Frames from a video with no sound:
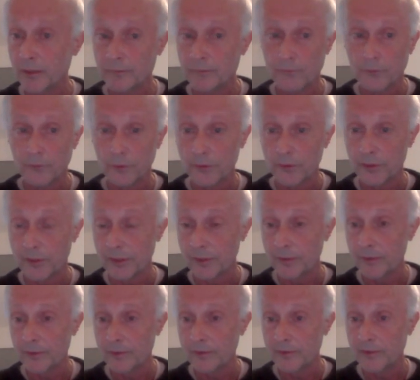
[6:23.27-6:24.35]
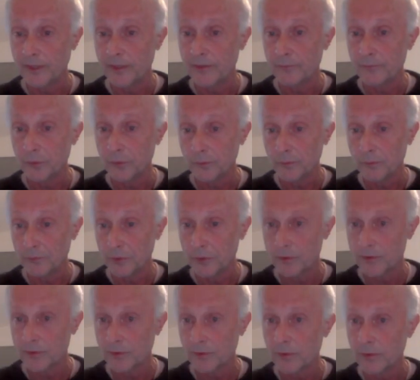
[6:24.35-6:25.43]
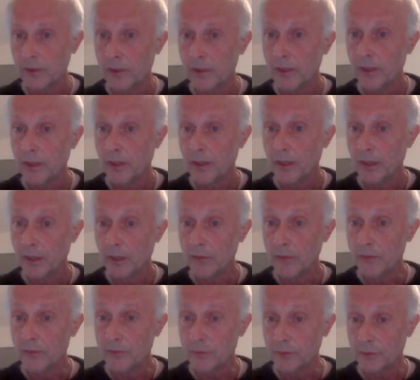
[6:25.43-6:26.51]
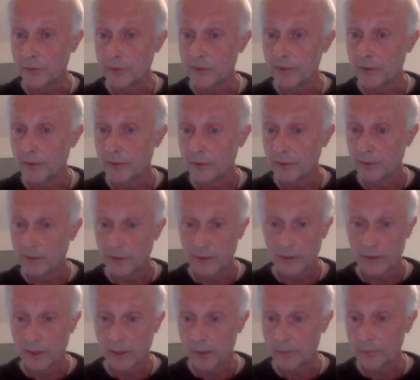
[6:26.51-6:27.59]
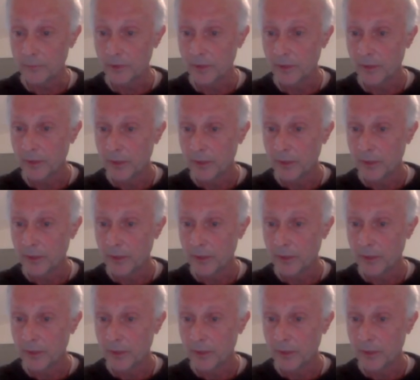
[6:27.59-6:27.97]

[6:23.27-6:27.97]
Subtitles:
for the data flow reversal on the third column.